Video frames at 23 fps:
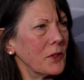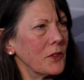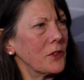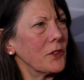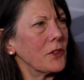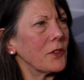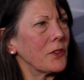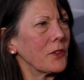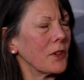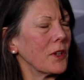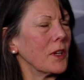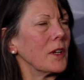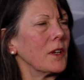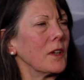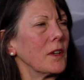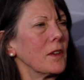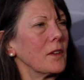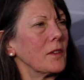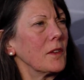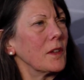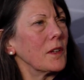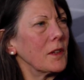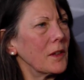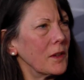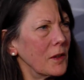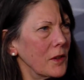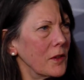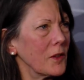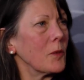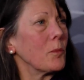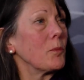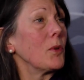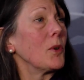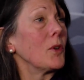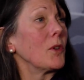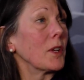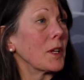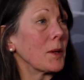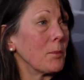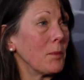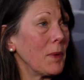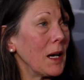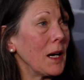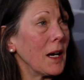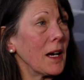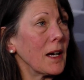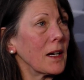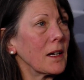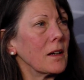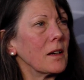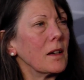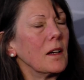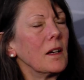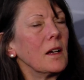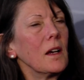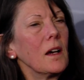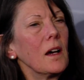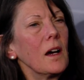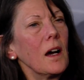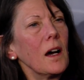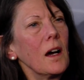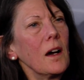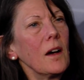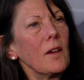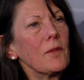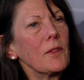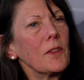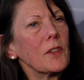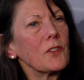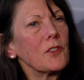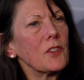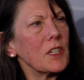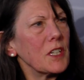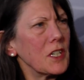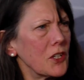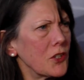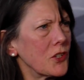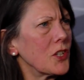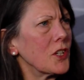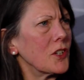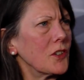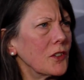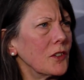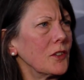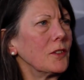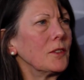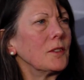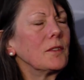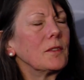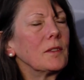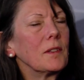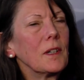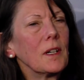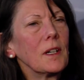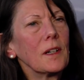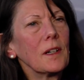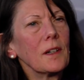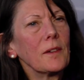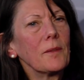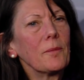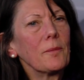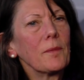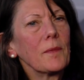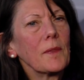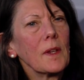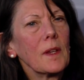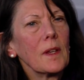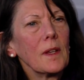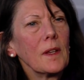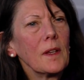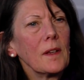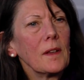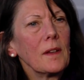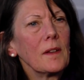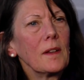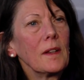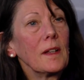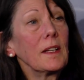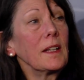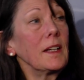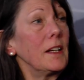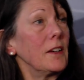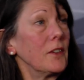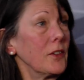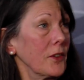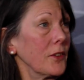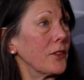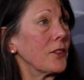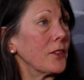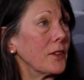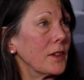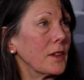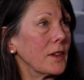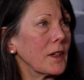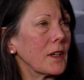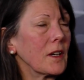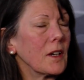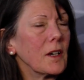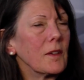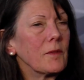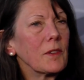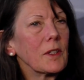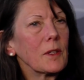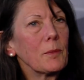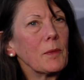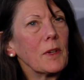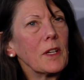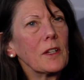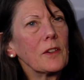which is the, the pulling back right. of the traditional um, leaders in the conflict